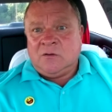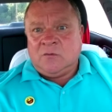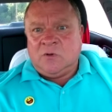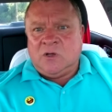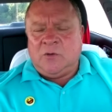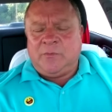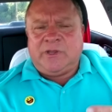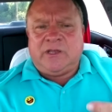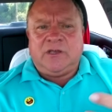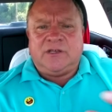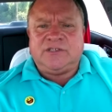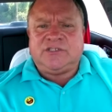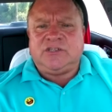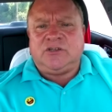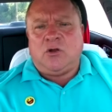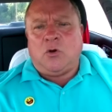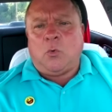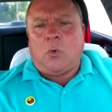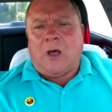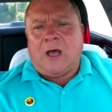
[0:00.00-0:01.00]
Well, because
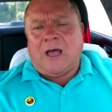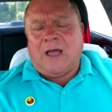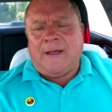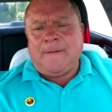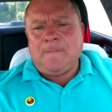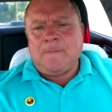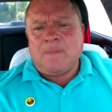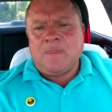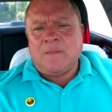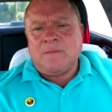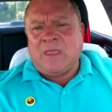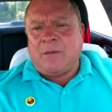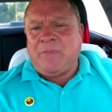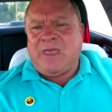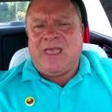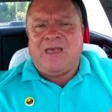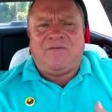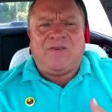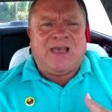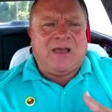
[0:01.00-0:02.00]
you know why? They
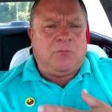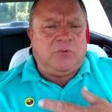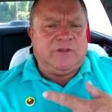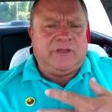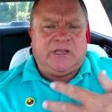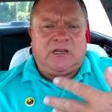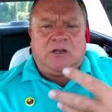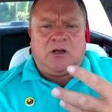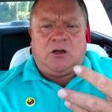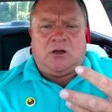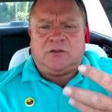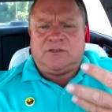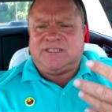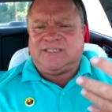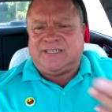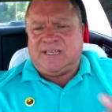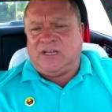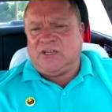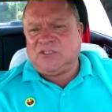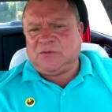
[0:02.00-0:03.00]
may have had what they call
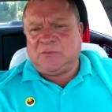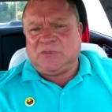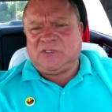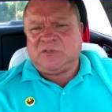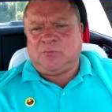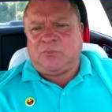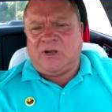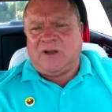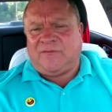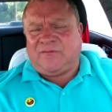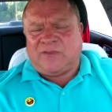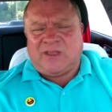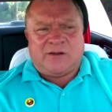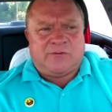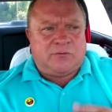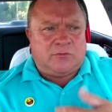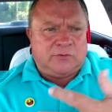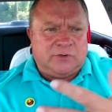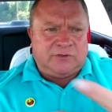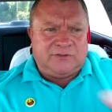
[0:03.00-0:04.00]
salesman's breath. They
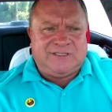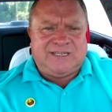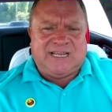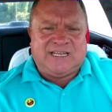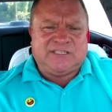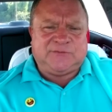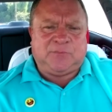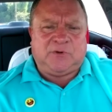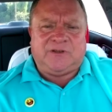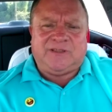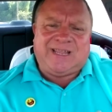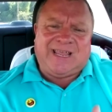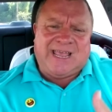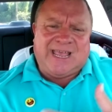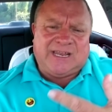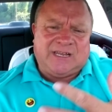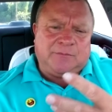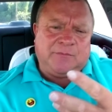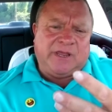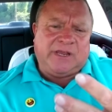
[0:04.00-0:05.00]
were real desperate. They
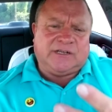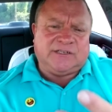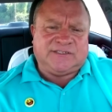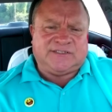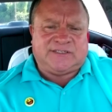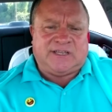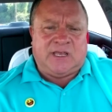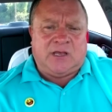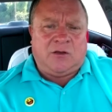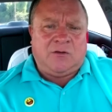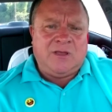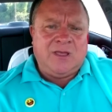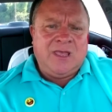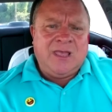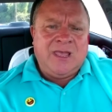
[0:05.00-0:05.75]
had to make a sale.